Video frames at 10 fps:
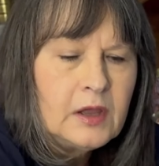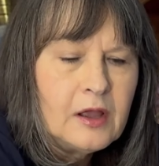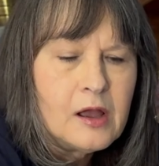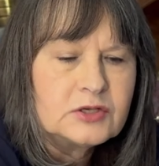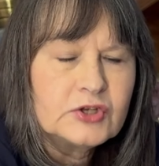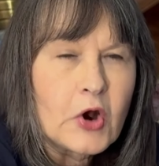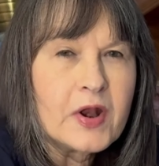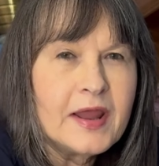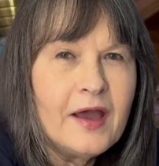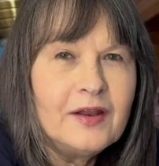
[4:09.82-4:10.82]
I'll start
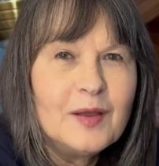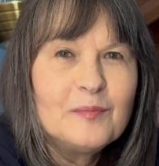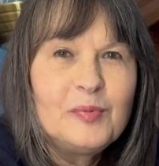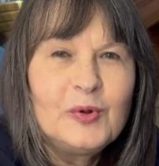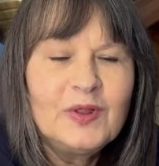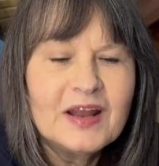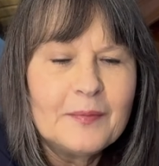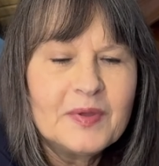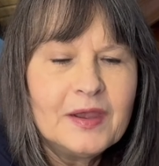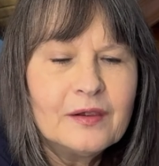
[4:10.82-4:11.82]
it down and pull it
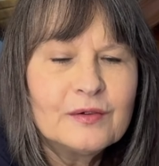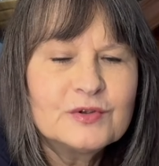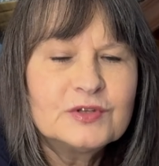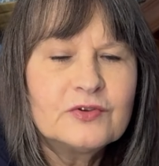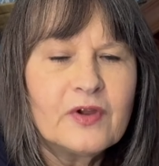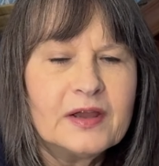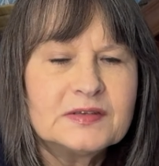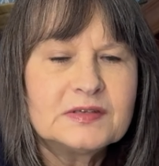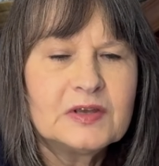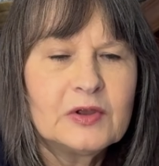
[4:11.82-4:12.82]
up. Here's the dress.